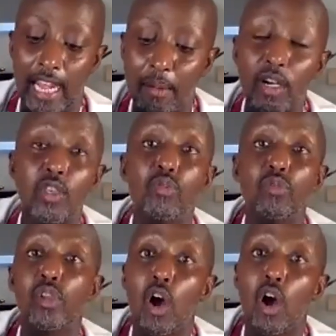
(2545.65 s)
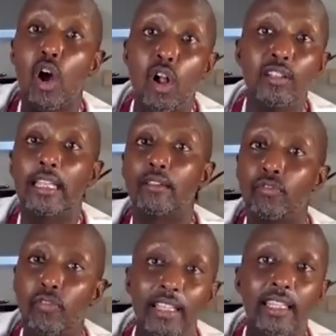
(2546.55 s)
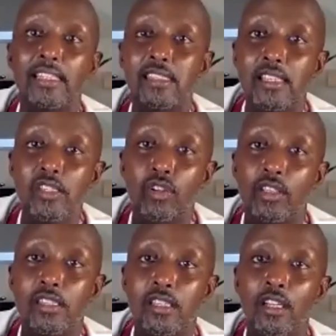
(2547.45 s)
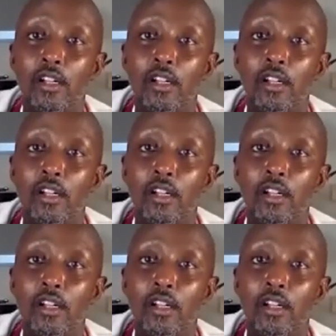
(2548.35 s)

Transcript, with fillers: And I'm gonna use all the fat and seasonings